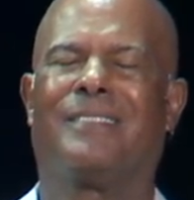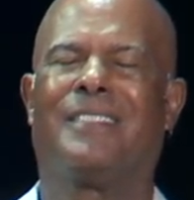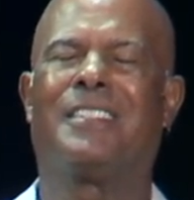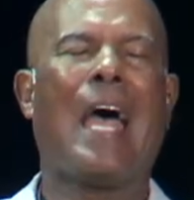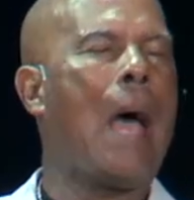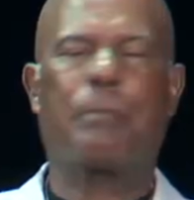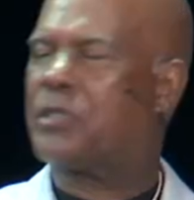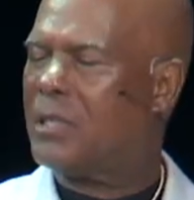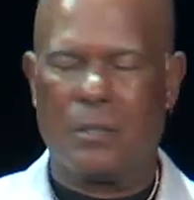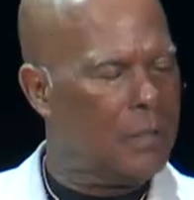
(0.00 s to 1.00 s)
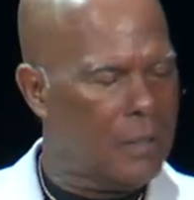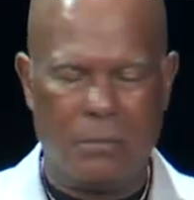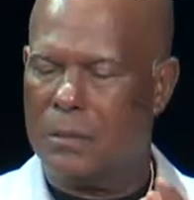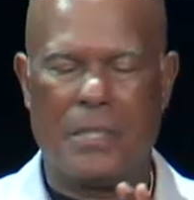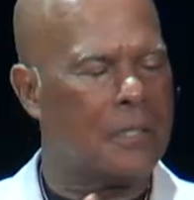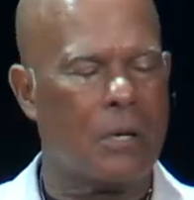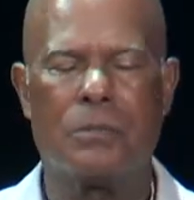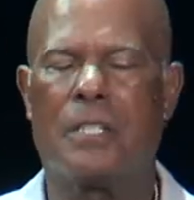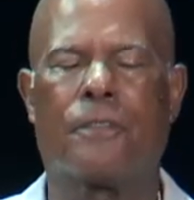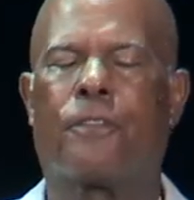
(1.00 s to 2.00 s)
There's absolutely no
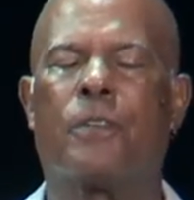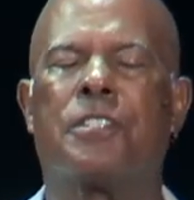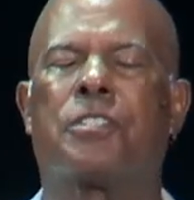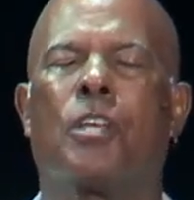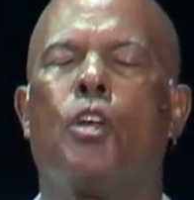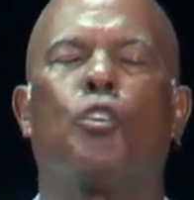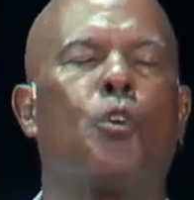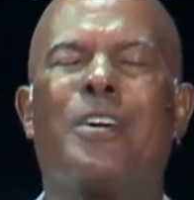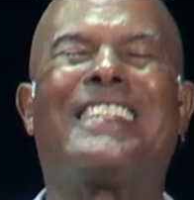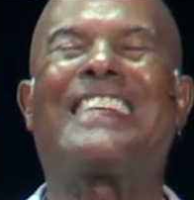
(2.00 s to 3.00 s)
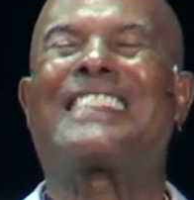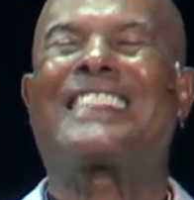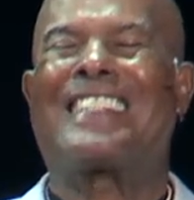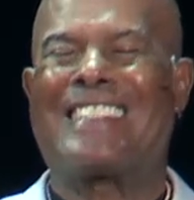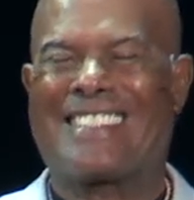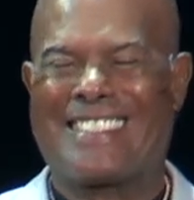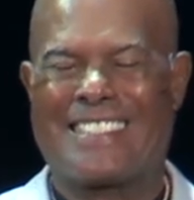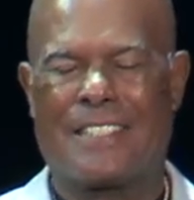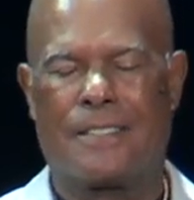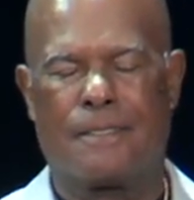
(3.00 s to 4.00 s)
difference nor distance.